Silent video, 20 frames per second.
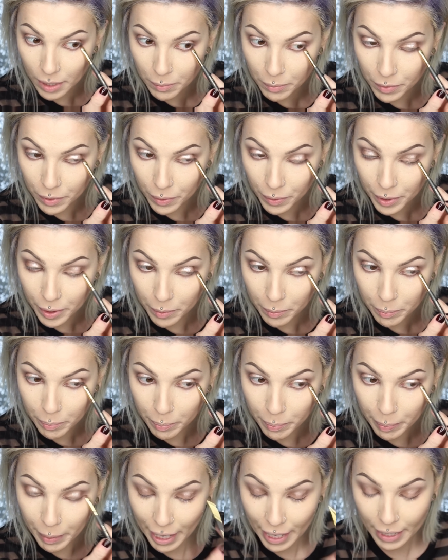I'm going
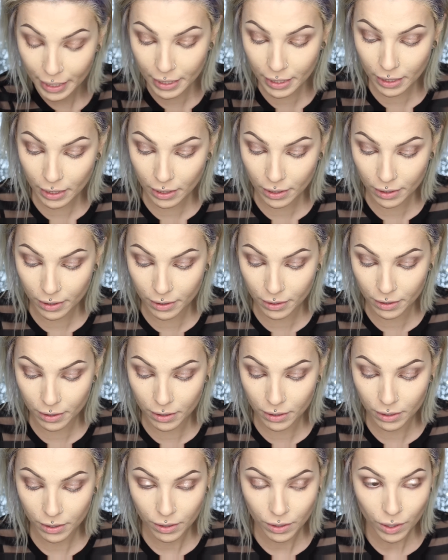back
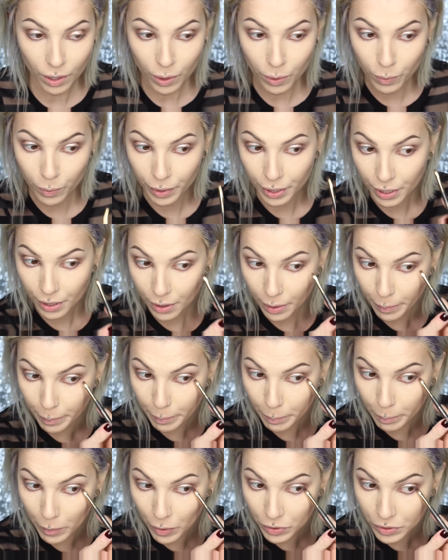in with
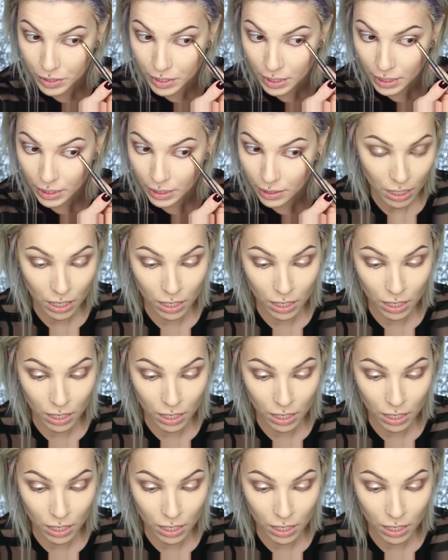Malted.